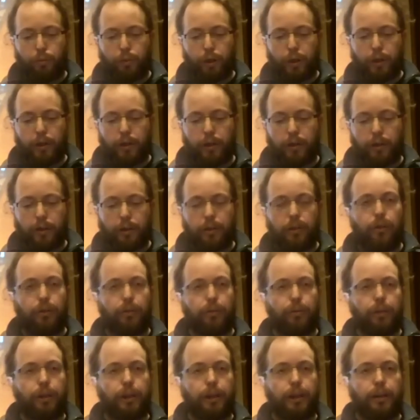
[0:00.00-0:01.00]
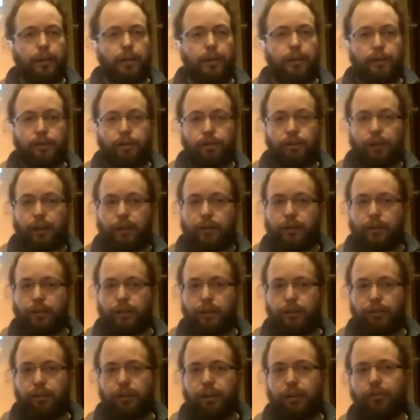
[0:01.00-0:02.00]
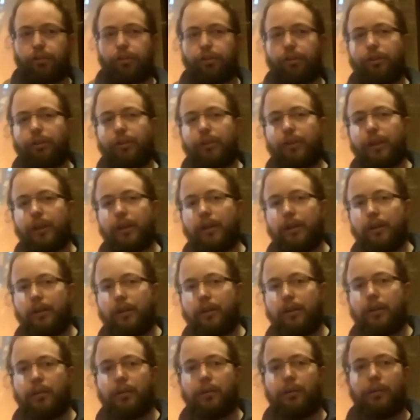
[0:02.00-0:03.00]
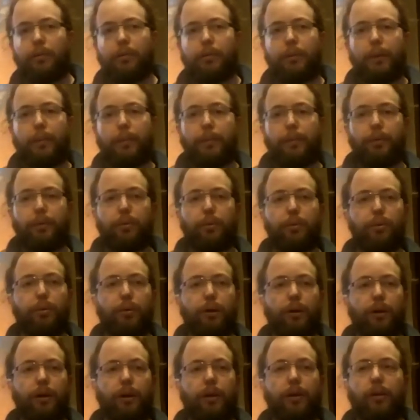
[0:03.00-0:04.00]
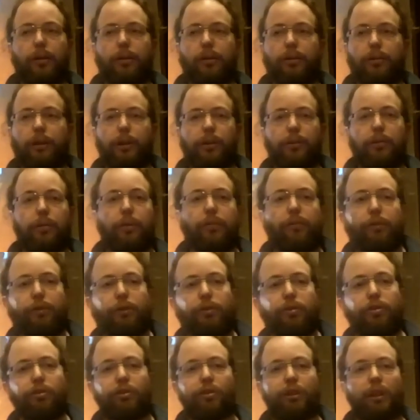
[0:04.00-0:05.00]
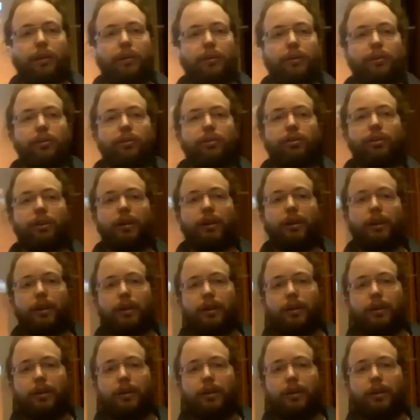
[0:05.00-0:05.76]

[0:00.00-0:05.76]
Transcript: when you need this standardization, then, then people who are trying to enforce the standards